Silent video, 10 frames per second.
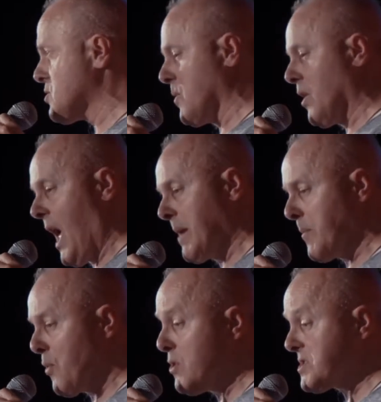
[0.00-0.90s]
is what we call
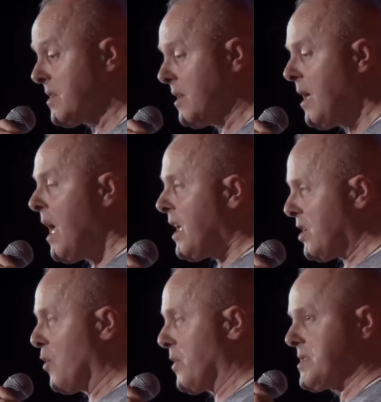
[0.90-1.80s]
hyper-personal.
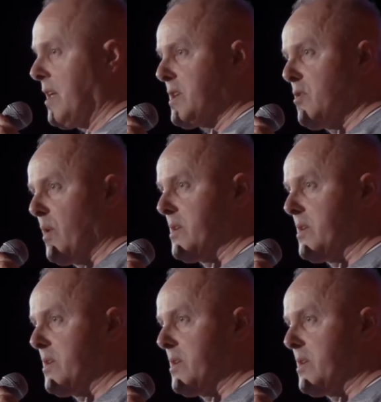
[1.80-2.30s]
You know what it's like.